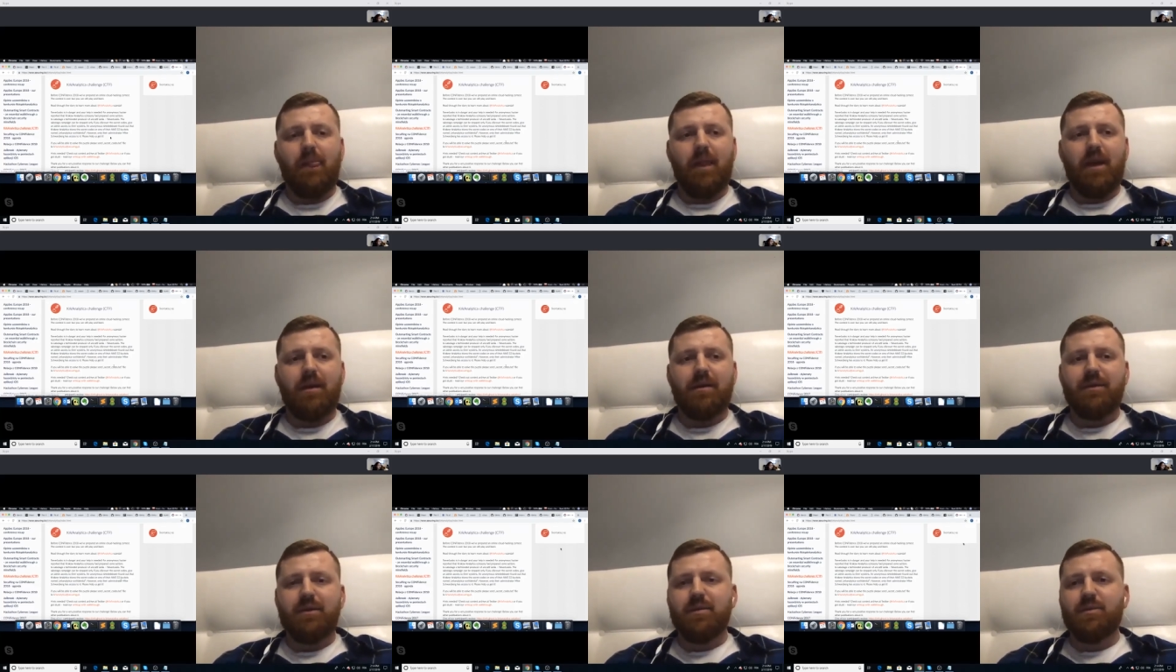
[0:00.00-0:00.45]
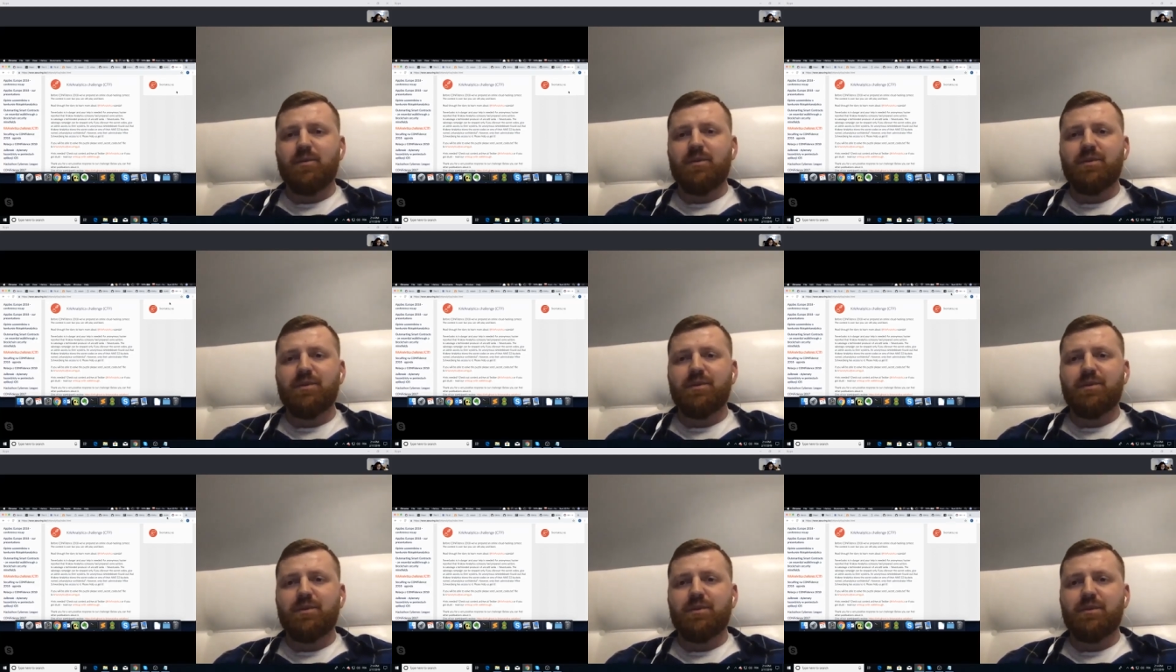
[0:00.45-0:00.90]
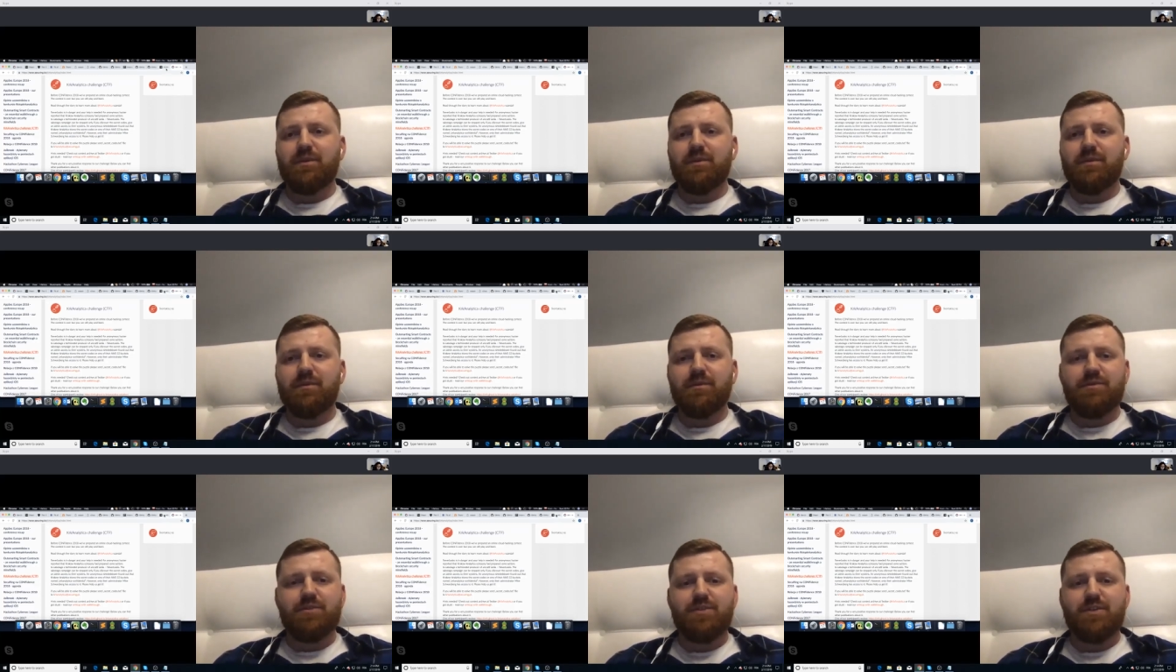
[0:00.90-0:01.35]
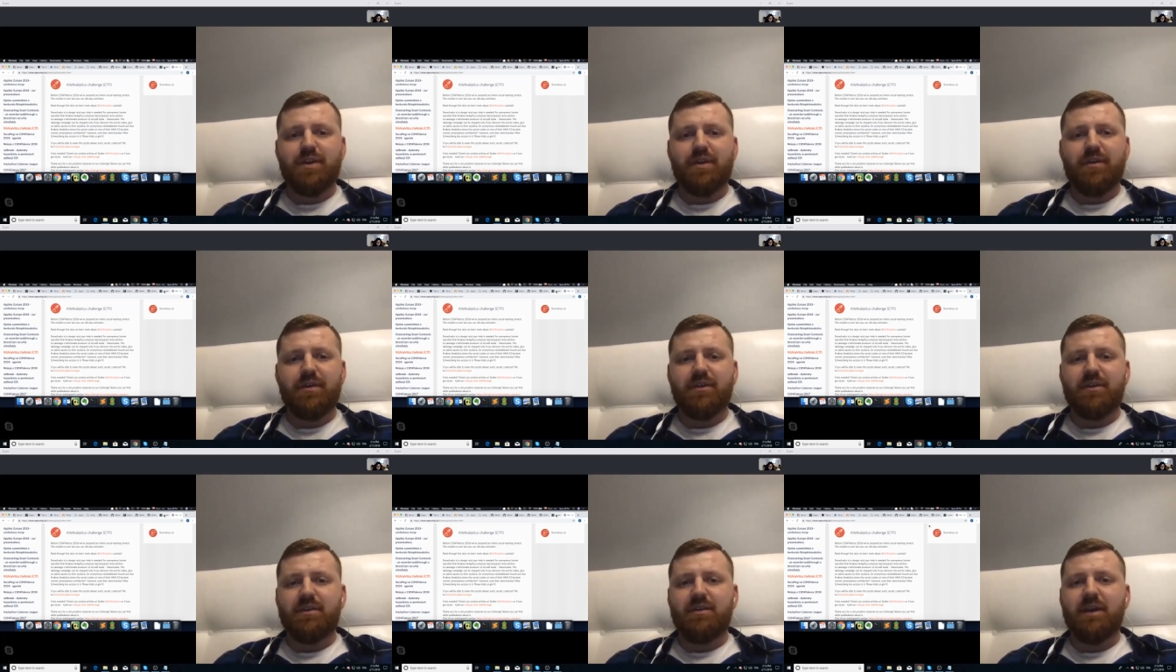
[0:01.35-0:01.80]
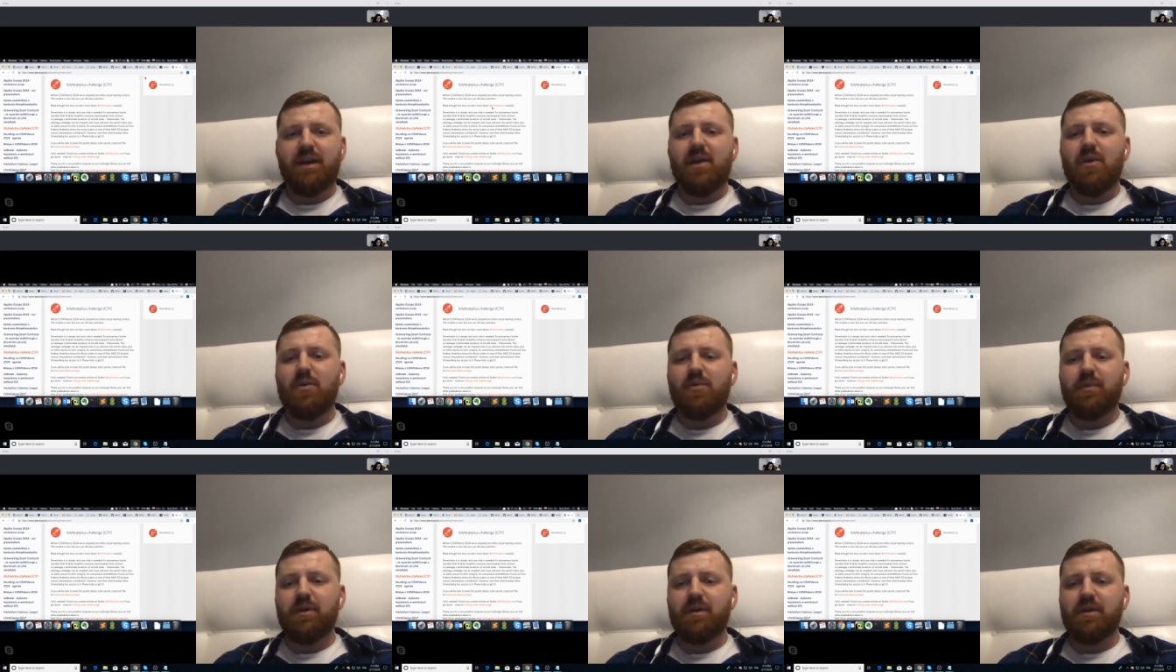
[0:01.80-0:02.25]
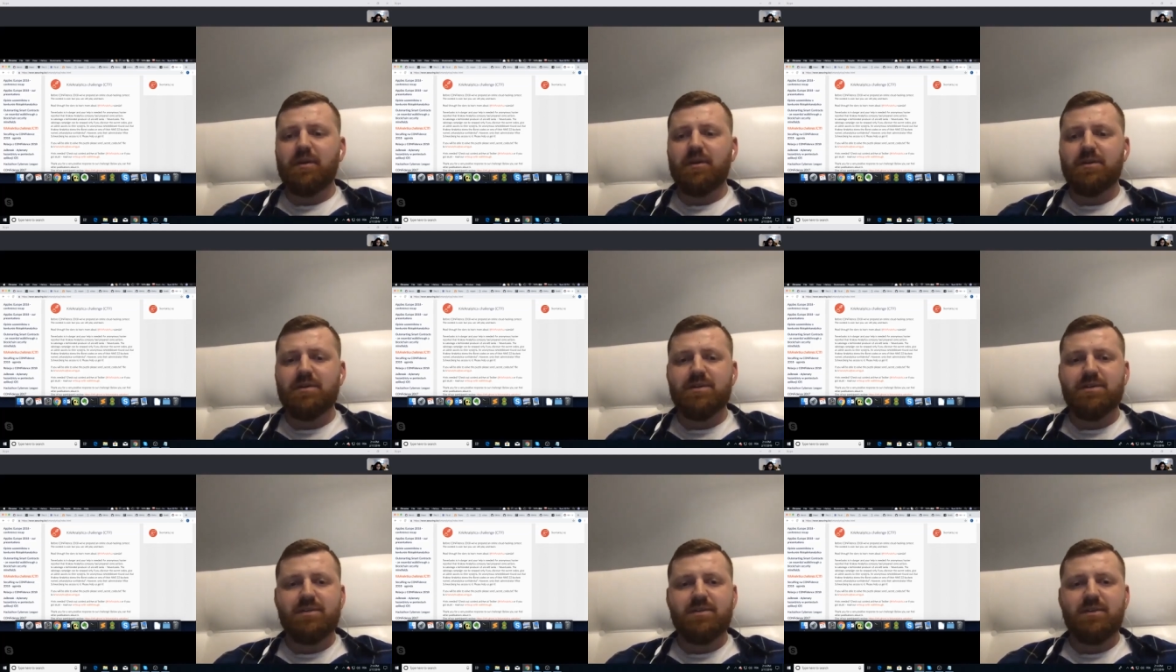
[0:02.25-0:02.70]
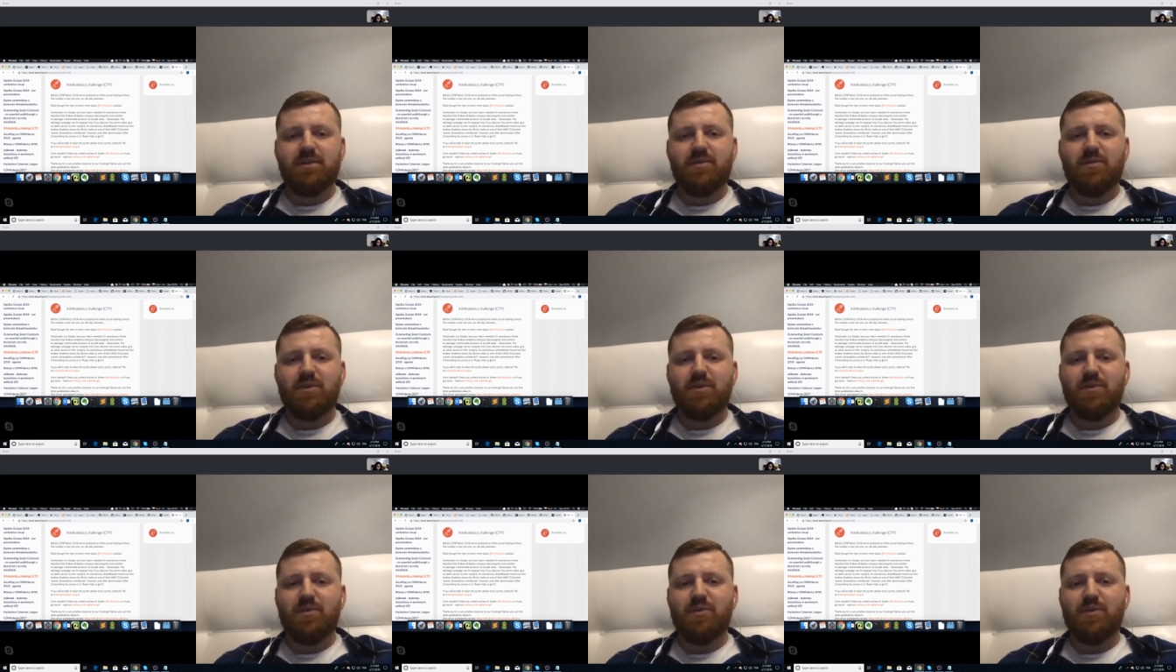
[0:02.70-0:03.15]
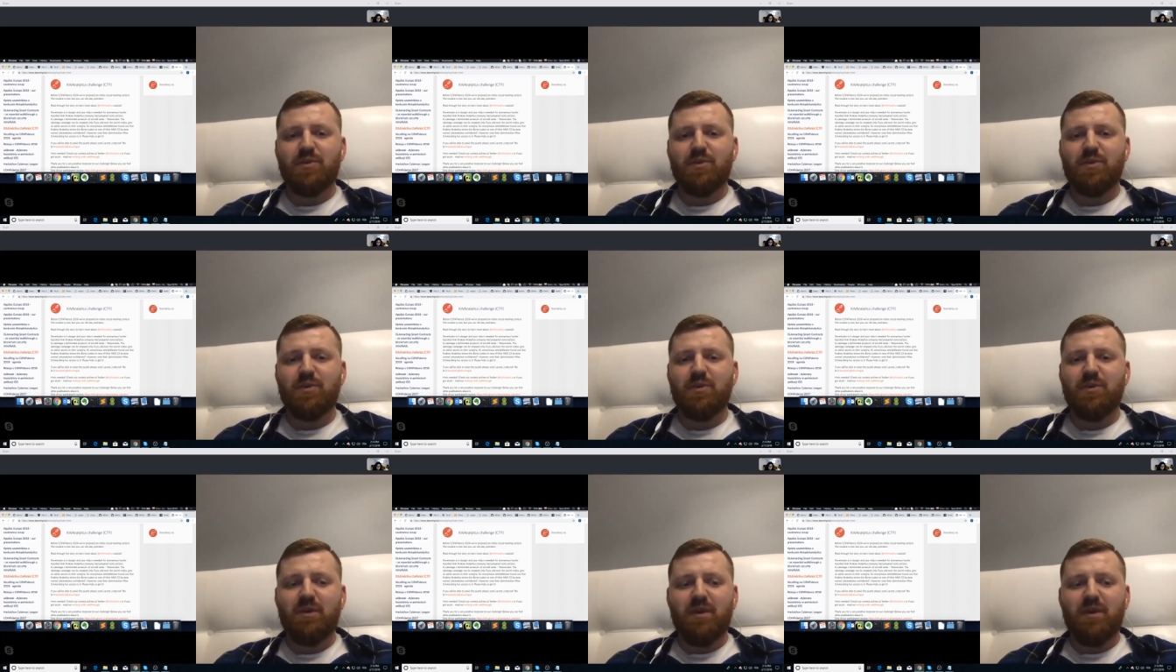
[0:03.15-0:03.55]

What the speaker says: I don't want to share it now because I don't want to